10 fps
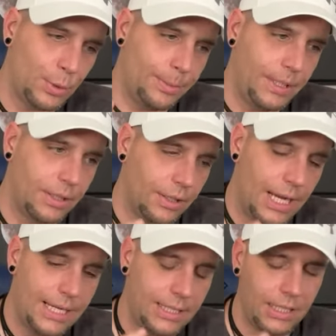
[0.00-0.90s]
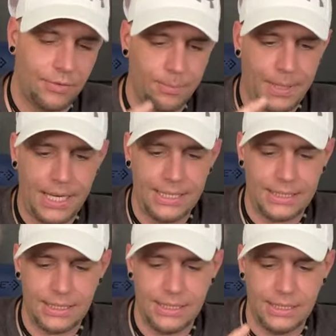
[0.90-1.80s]
Would it be a good idea for
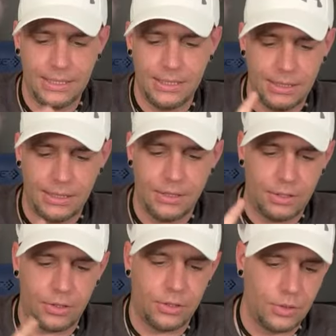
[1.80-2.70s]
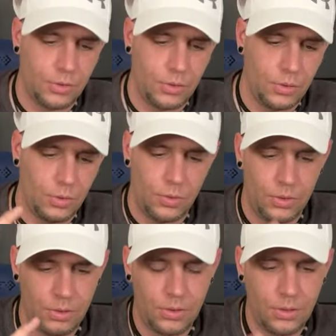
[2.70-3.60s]
Pisces to